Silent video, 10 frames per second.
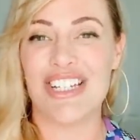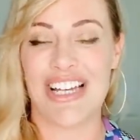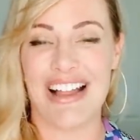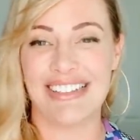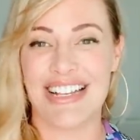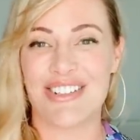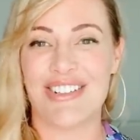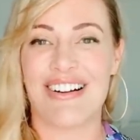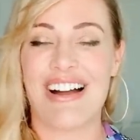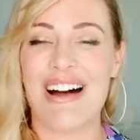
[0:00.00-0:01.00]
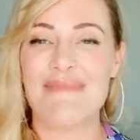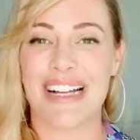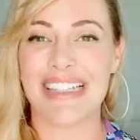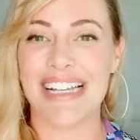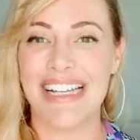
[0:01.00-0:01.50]
shallonlester.com and
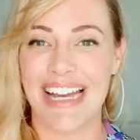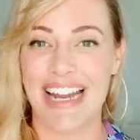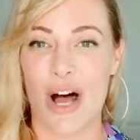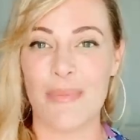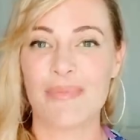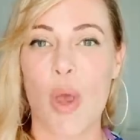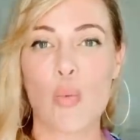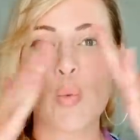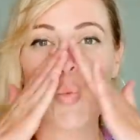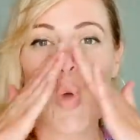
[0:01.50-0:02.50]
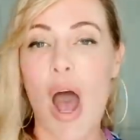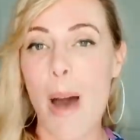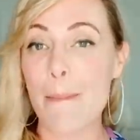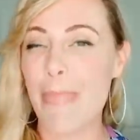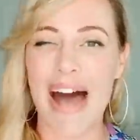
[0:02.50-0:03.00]
click get help.
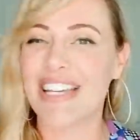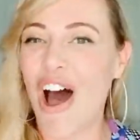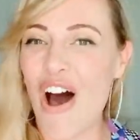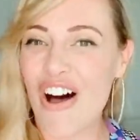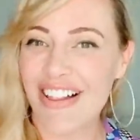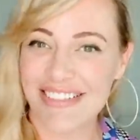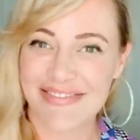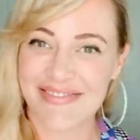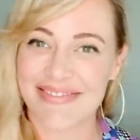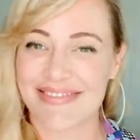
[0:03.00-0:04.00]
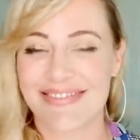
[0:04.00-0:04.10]
Bye y'all.